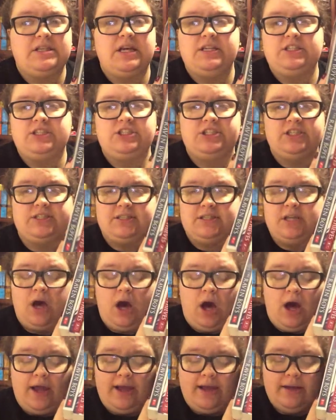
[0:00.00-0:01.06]
It's just,
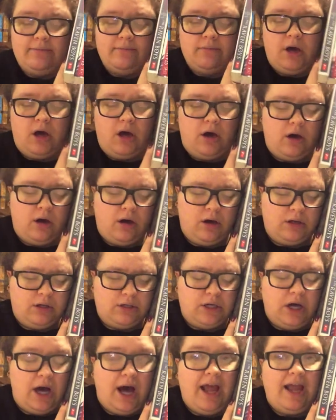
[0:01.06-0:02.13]
I am
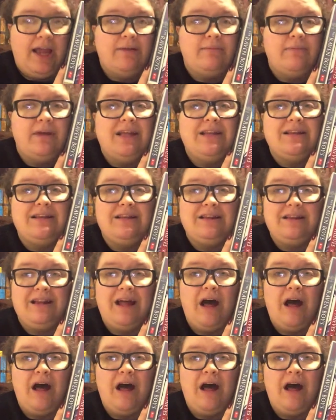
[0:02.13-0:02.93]
in